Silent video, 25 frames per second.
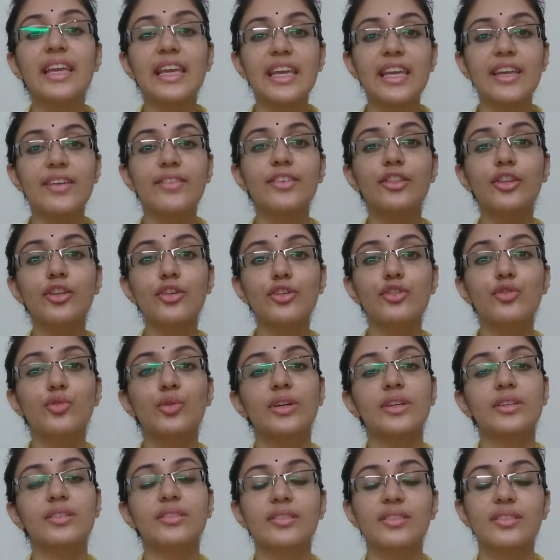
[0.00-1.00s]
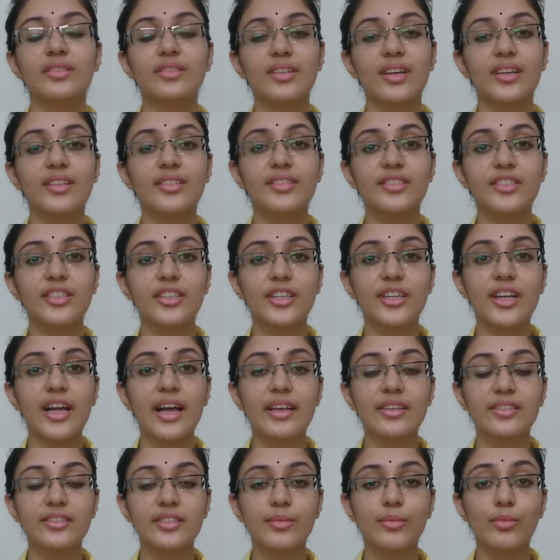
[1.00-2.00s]
Even the US is considered
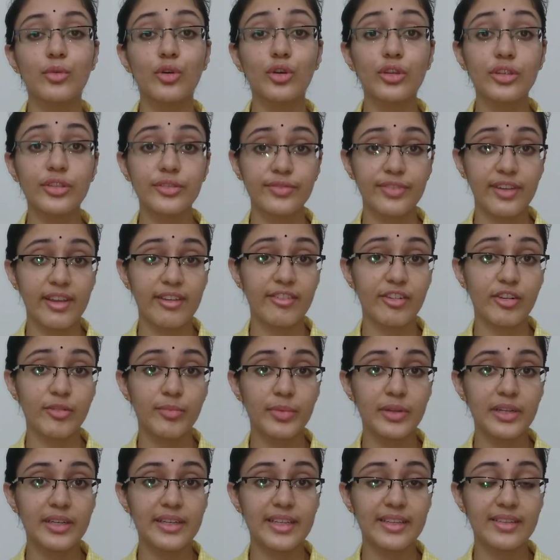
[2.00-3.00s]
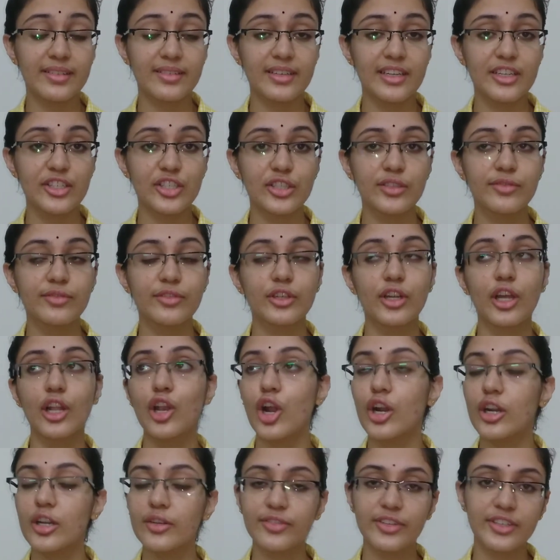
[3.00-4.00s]
as the most favorable destination for a
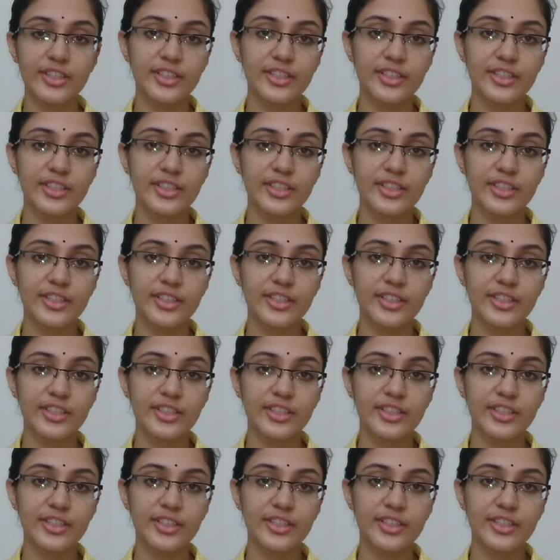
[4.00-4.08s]
lot of